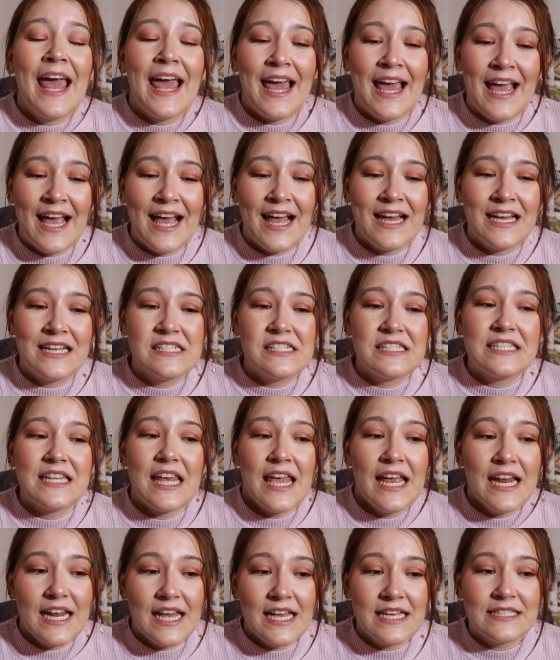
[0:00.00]
And
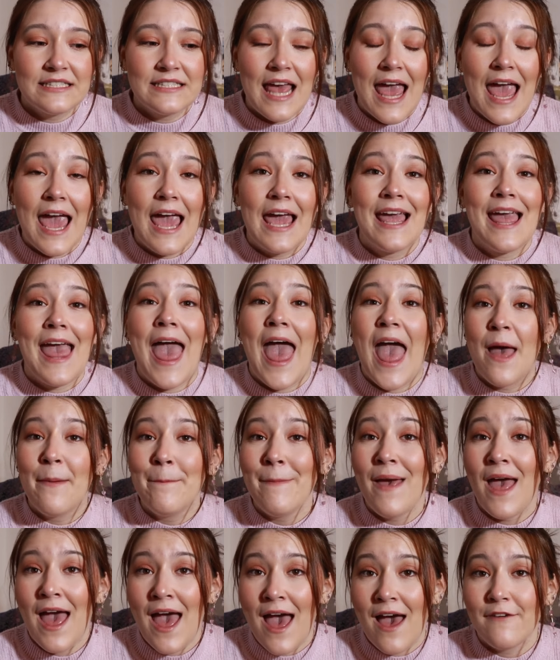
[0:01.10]
it is a
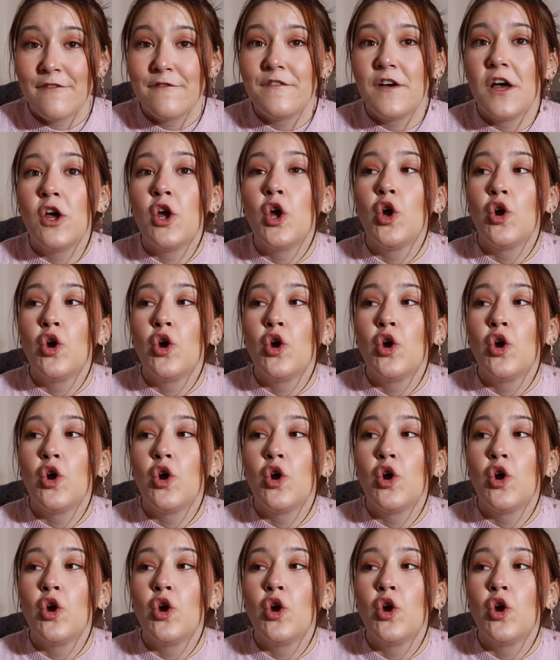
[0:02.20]
M F